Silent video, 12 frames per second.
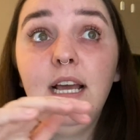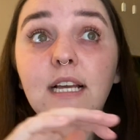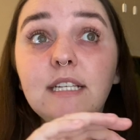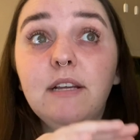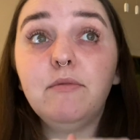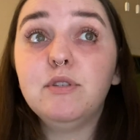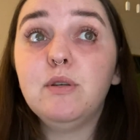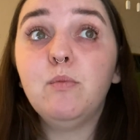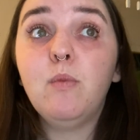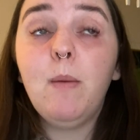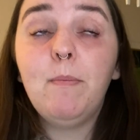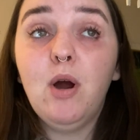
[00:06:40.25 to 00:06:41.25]
because there were
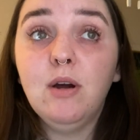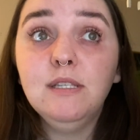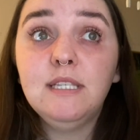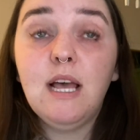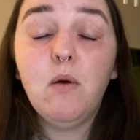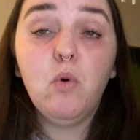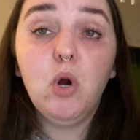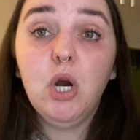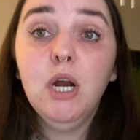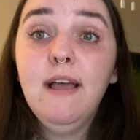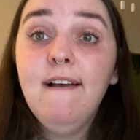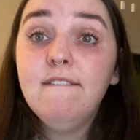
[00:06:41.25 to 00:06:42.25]
some parts that were